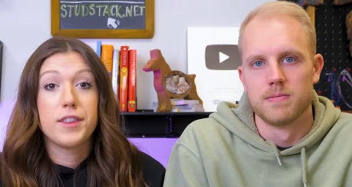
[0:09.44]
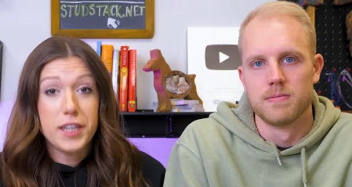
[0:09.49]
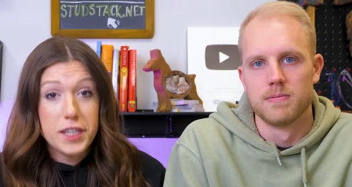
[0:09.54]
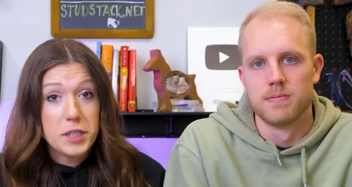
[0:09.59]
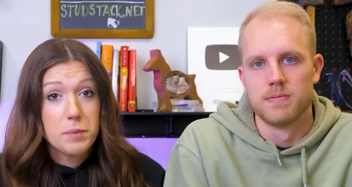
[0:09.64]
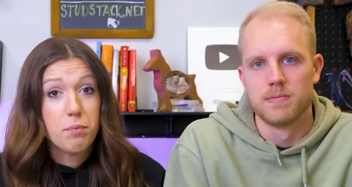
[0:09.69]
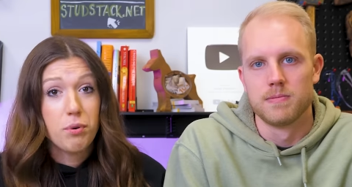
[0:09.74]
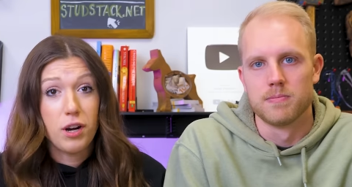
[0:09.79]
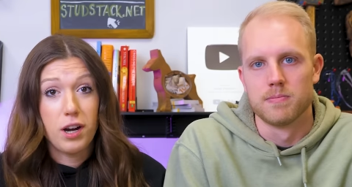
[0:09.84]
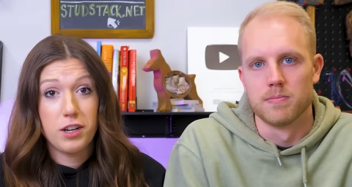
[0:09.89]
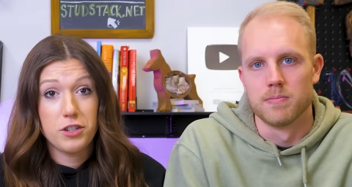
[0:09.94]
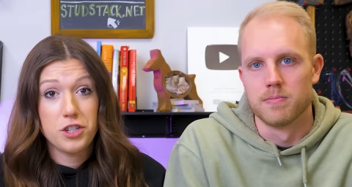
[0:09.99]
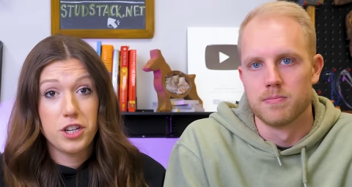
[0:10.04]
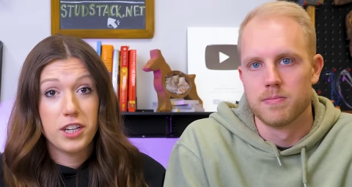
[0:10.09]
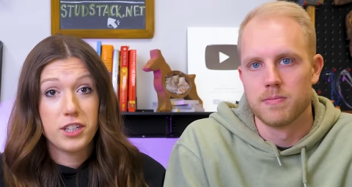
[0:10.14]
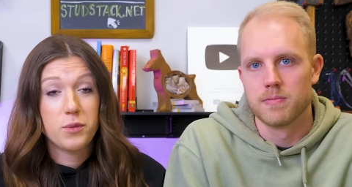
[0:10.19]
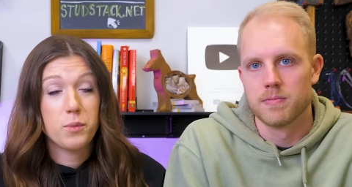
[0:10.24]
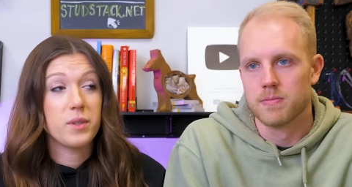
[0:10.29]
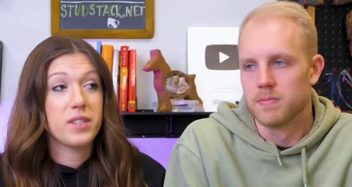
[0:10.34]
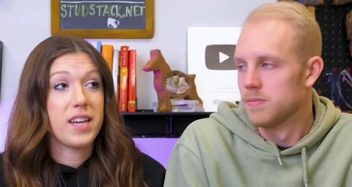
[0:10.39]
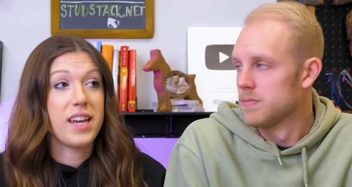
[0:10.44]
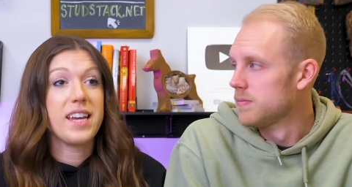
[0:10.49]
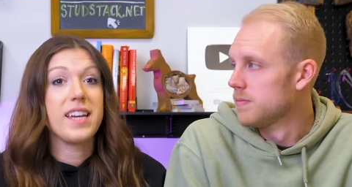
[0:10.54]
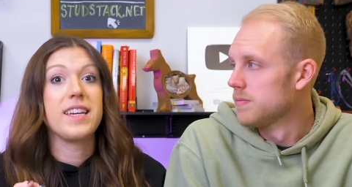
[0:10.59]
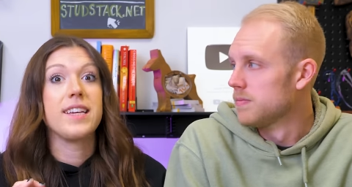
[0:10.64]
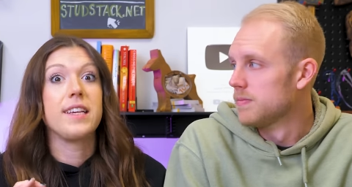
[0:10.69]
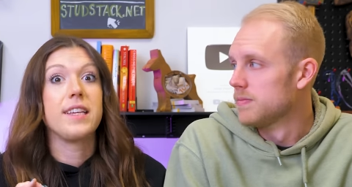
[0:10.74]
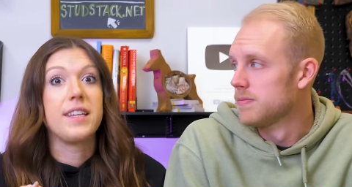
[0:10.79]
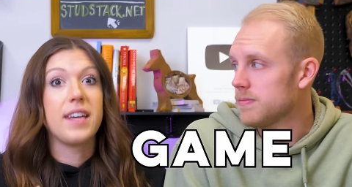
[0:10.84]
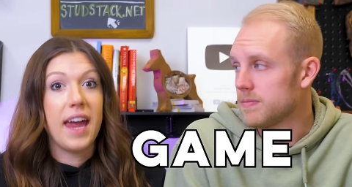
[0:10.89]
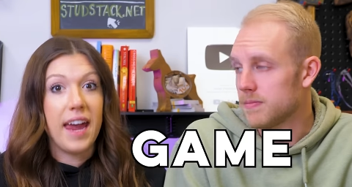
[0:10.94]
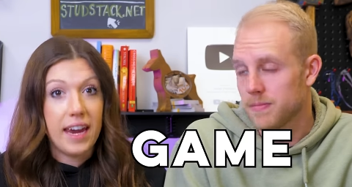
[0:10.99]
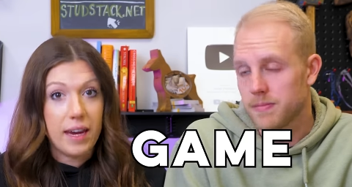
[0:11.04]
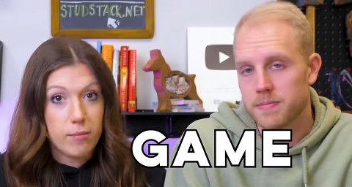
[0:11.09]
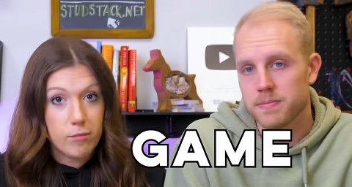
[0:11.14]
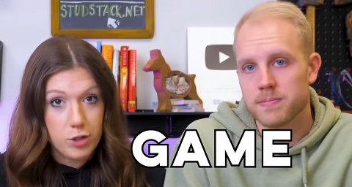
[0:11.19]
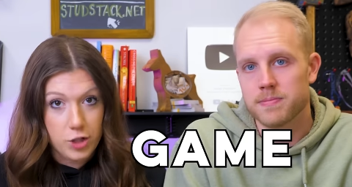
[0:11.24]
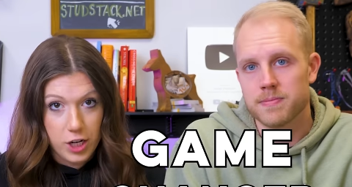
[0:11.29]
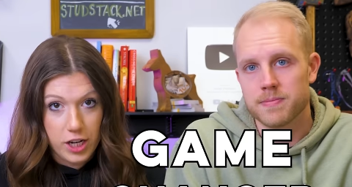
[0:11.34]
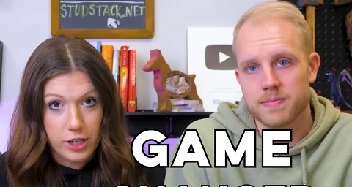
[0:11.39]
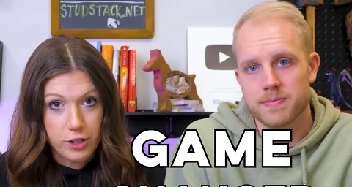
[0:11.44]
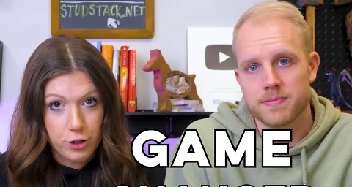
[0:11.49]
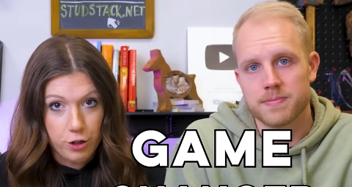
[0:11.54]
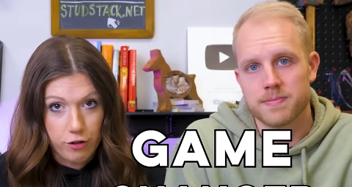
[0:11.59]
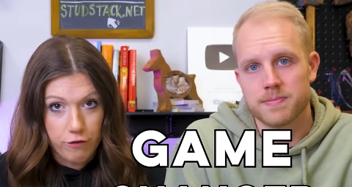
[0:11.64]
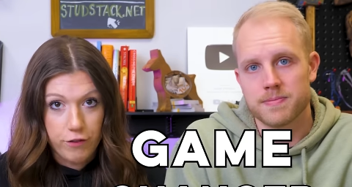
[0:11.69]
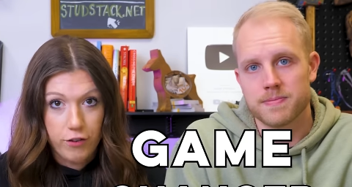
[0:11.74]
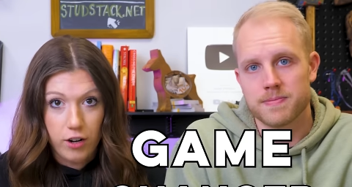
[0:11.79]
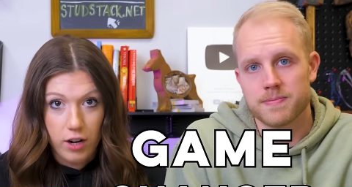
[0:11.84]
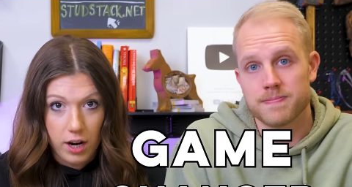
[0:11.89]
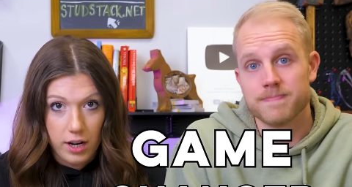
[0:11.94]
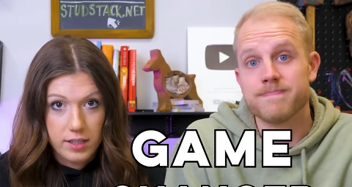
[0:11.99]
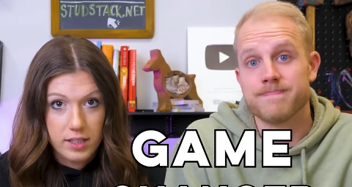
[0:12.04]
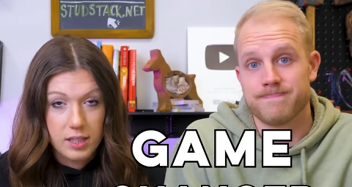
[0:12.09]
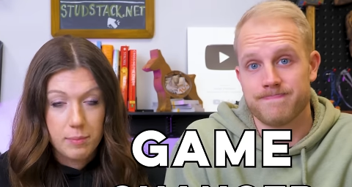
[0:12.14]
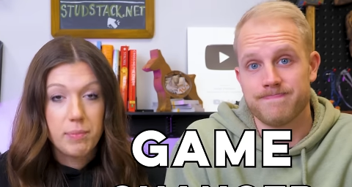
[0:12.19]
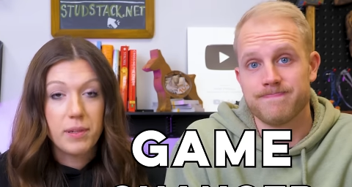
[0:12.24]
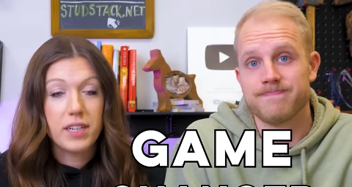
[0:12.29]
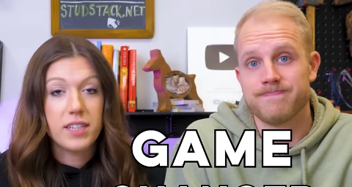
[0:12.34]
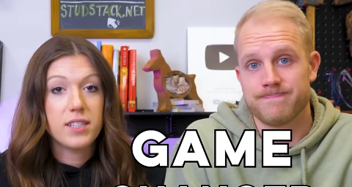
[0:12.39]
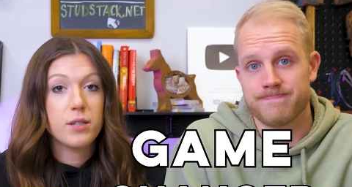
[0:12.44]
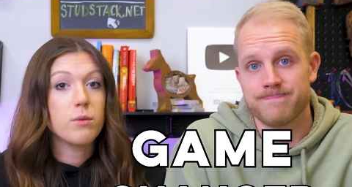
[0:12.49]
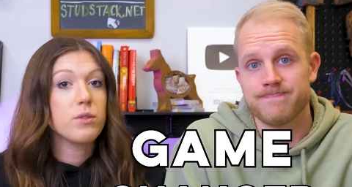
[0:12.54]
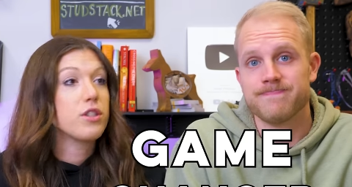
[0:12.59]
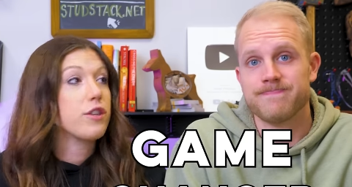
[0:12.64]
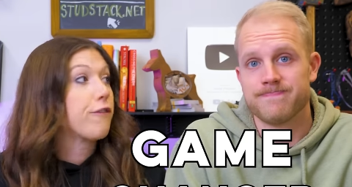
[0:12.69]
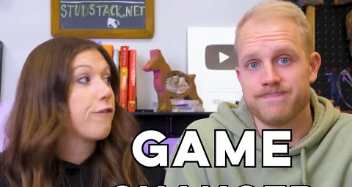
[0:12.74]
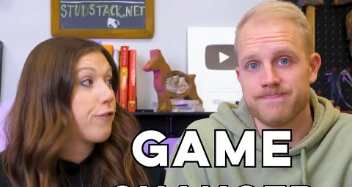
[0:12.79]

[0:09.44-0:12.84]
Speaker 1: This project was a game changer for us because it was the